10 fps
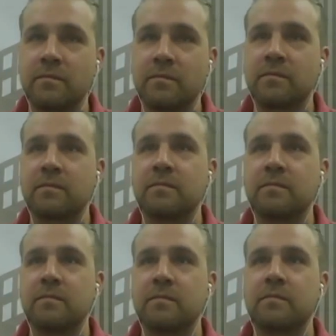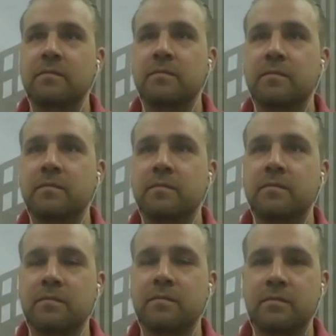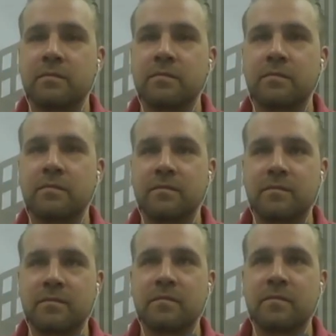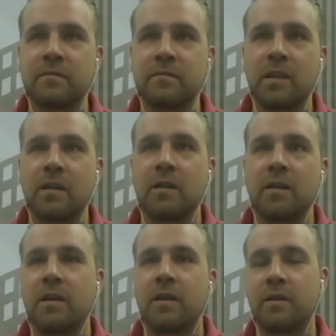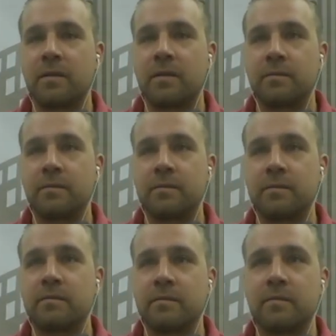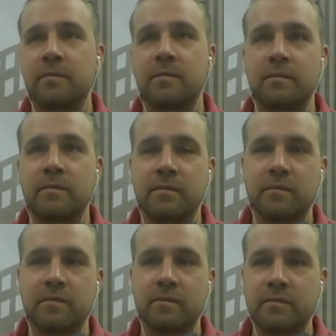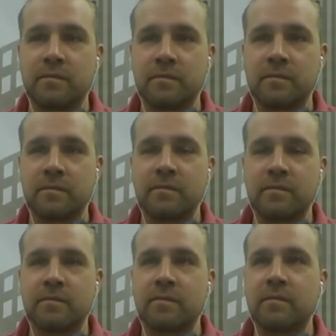(silent)